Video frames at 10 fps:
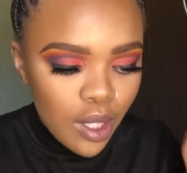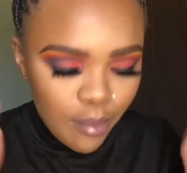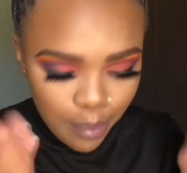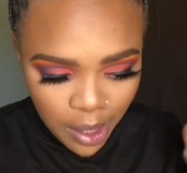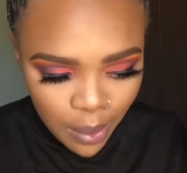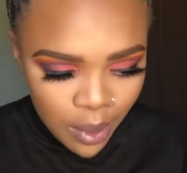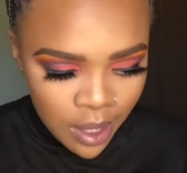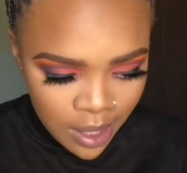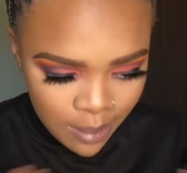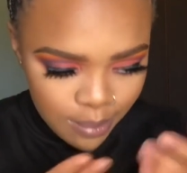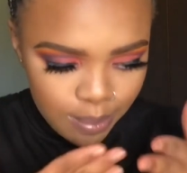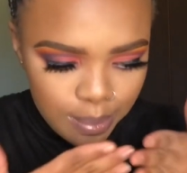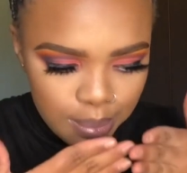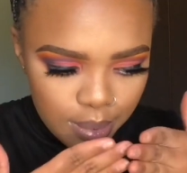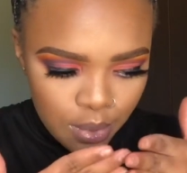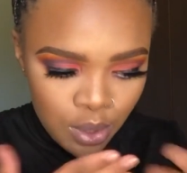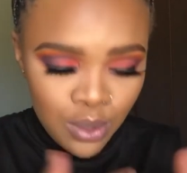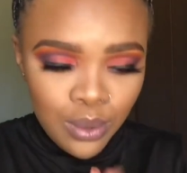Be welcome to